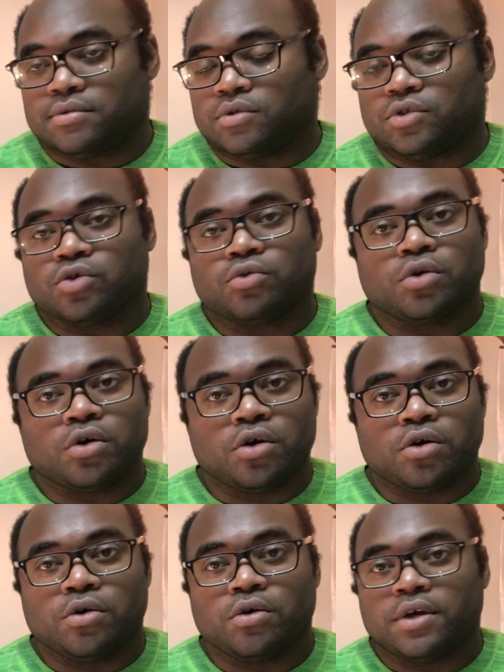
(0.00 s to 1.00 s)

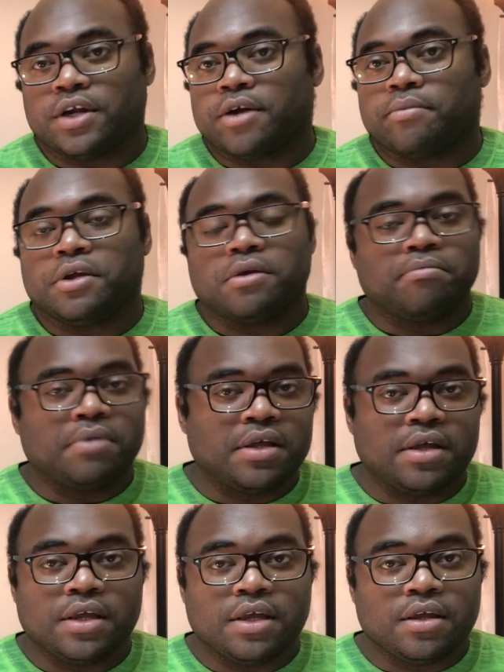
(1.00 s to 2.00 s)
Turo,
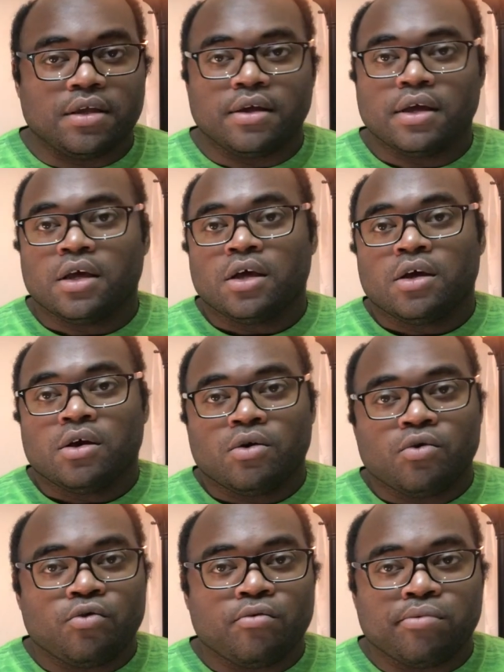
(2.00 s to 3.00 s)
Airbnb,
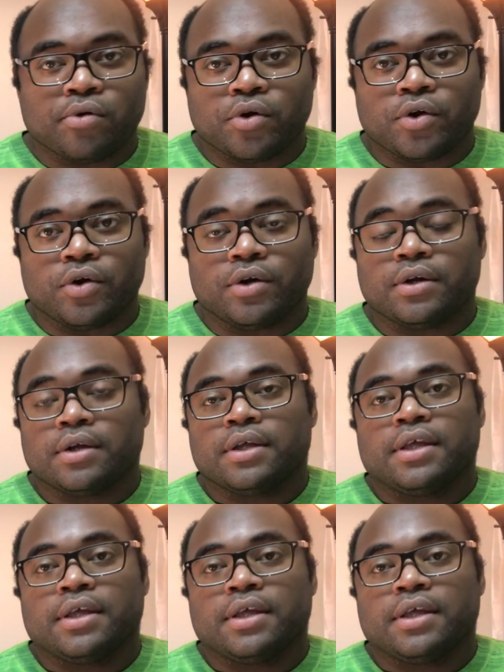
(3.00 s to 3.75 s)
Uber.